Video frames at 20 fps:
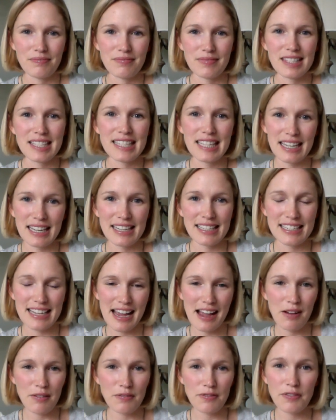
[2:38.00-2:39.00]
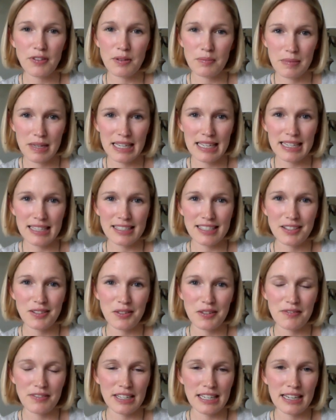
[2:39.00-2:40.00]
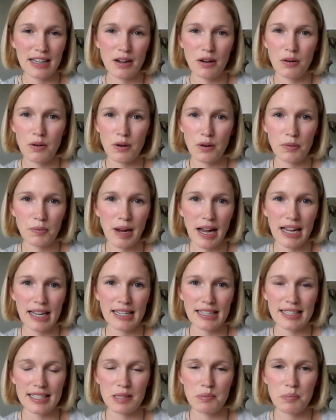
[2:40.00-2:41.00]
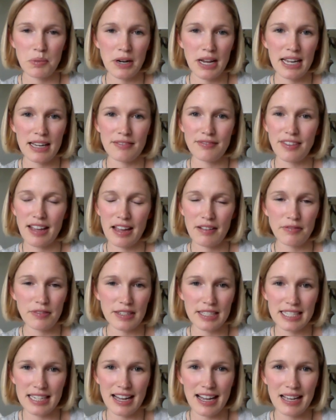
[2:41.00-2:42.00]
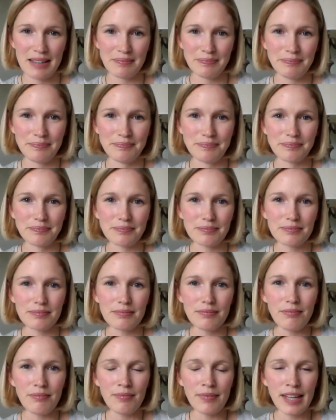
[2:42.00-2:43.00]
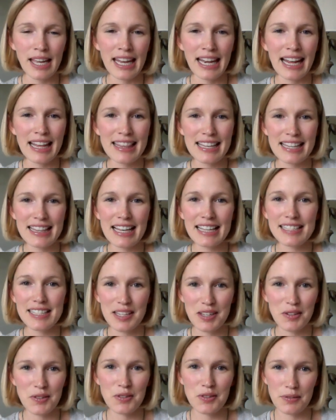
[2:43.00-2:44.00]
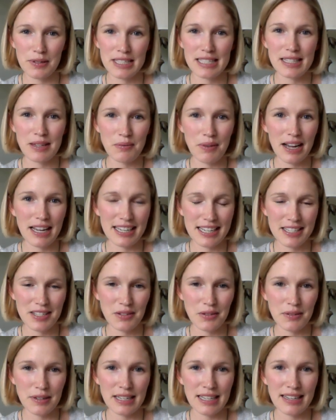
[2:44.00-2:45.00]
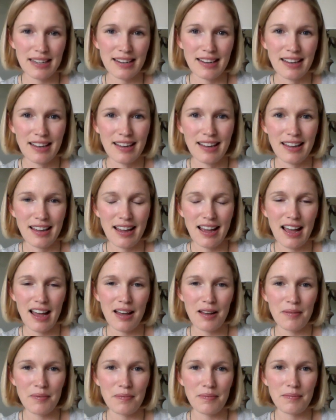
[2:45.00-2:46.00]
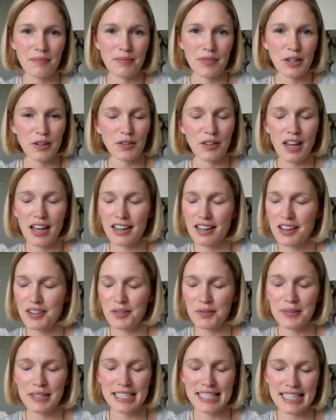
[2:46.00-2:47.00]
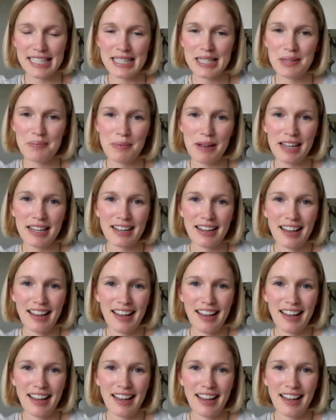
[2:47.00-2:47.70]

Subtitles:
Sitting down for me to do a video or write is brave every time. And I think that's a huge reason why I do it. There are a lot of other reasons, but